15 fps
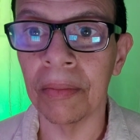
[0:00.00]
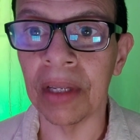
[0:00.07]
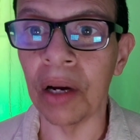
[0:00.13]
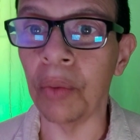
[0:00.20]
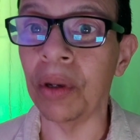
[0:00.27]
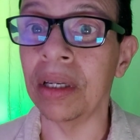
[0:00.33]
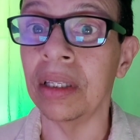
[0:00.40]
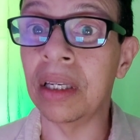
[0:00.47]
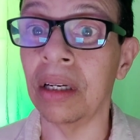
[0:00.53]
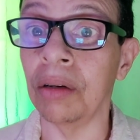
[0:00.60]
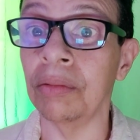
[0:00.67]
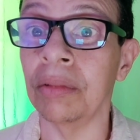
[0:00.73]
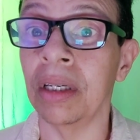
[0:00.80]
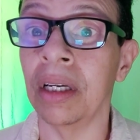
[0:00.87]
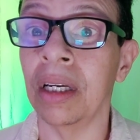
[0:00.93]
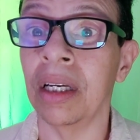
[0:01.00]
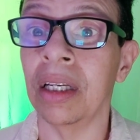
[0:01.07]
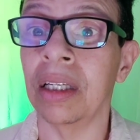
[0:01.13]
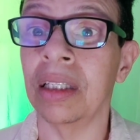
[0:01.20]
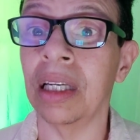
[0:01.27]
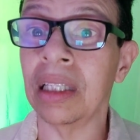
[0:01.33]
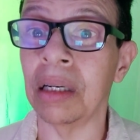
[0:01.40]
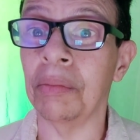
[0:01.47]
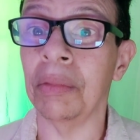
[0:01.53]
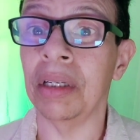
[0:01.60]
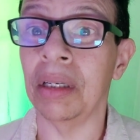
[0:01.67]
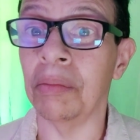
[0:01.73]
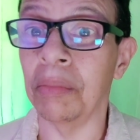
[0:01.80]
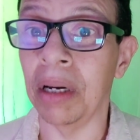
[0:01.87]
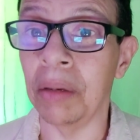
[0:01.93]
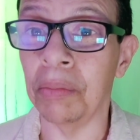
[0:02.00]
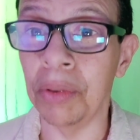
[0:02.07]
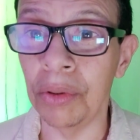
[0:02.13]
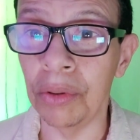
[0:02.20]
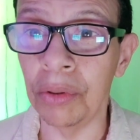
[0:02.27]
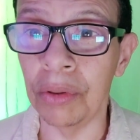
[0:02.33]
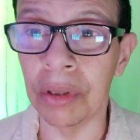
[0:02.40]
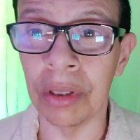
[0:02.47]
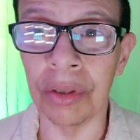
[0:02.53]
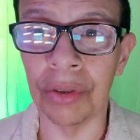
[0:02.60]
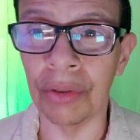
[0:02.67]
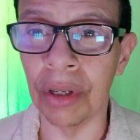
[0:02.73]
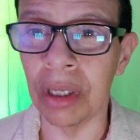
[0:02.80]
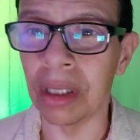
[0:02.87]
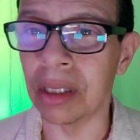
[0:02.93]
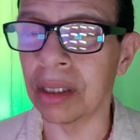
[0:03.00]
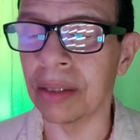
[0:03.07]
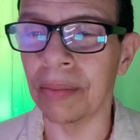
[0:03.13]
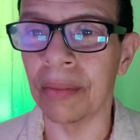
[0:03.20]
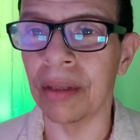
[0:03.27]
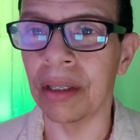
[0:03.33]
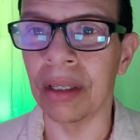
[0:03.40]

That way they don't take that money and buy booze and drugs.